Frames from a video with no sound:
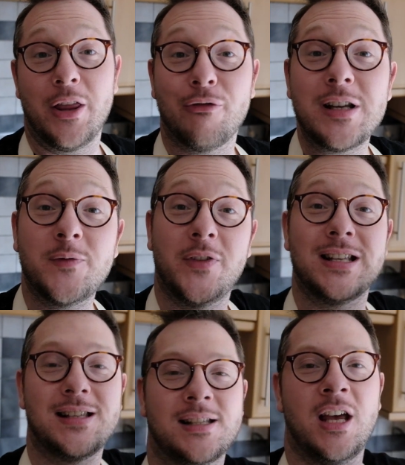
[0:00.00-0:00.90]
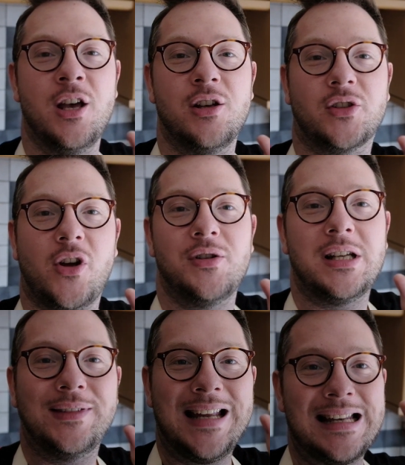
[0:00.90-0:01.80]
And the reason for this is scones
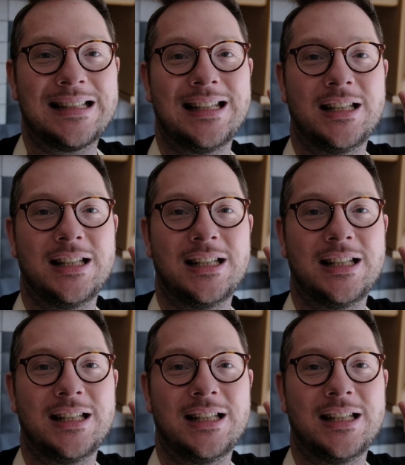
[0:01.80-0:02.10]
have a tendency